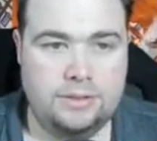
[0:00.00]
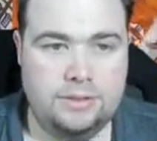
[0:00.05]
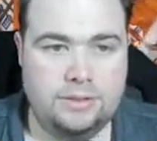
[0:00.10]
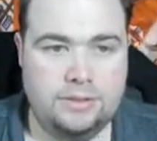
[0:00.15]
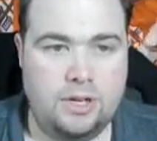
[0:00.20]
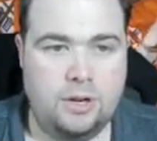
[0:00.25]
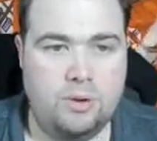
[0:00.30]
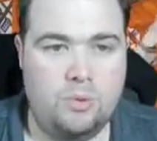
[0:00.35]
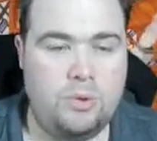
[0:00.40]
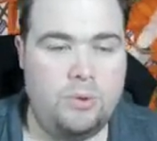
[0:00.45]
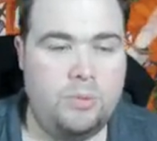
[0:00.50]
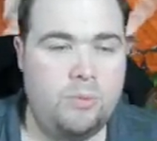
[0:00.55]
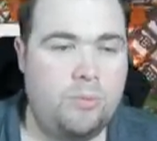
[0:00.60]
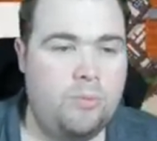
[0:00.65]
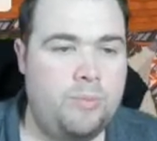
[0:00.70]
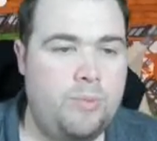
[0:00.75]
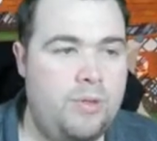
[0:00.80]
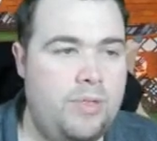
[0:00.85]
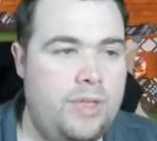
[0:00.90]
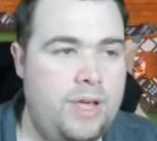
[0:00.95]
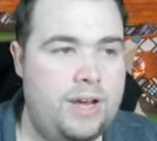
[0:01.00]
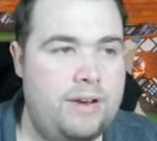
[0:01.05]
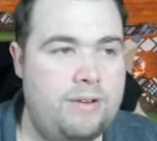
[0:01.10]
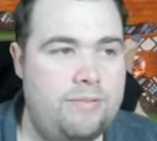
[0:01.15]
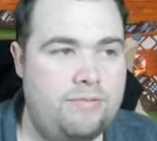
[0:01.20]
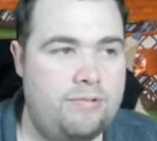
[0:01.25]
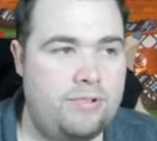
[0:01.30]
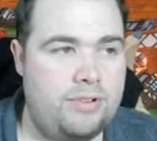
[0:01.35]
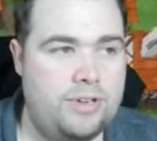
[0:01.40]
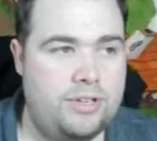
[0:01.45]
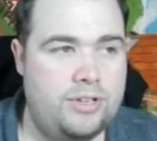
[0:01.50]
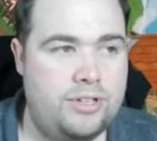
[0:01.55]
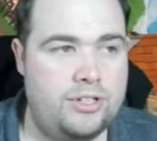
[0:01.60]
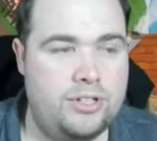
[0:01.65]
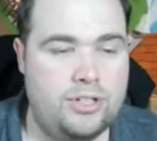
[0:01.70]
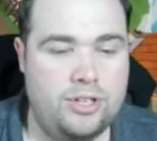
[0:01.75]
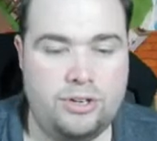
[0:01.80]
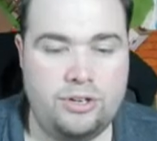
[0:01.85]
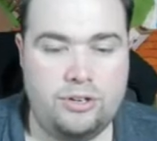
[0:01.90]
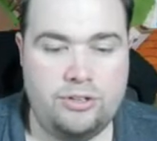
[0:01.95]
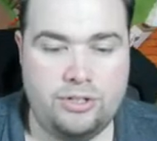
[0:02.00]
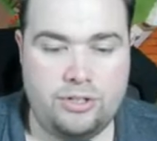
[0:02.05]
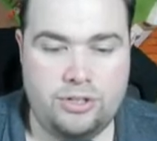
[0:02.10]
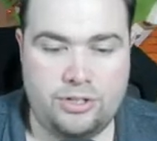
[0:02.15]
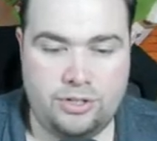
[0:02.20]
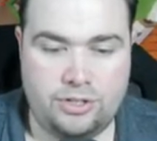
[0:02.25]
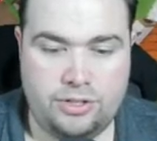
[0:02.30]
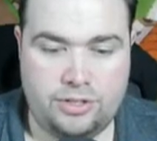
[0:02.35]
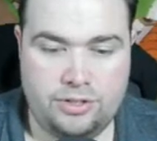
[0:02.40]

So we will put that in front of the church.